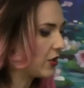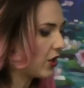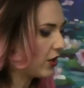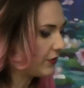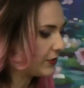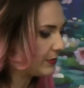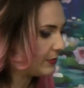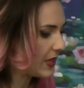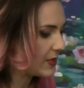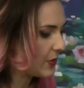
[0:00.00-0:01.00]
golf or
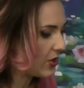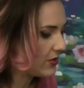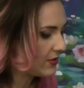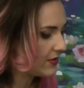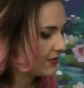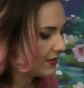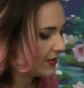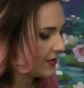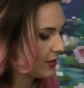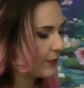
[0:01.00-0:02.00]
baseball
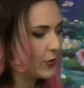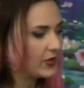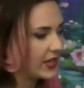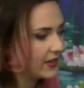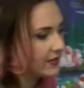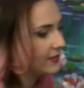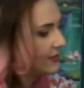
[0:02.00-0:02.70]
or bowling.